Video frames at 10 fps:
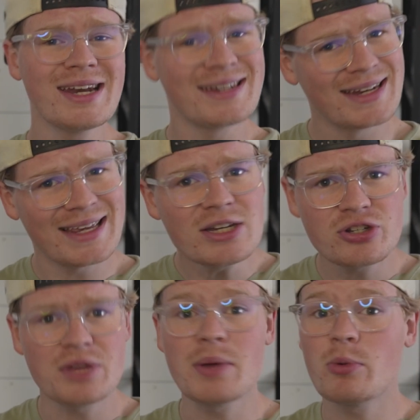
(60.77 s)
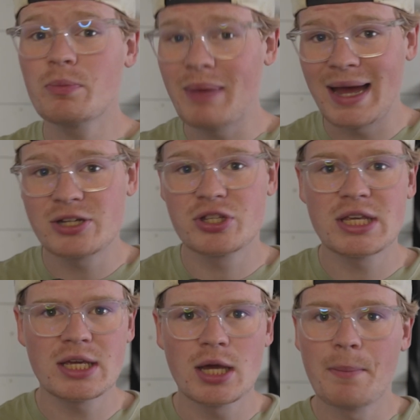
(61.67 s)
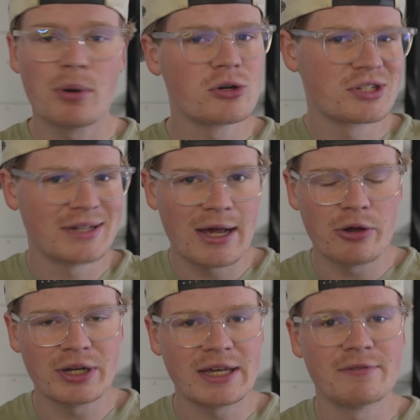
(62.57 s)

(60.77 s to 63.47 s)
an engine that would match the personality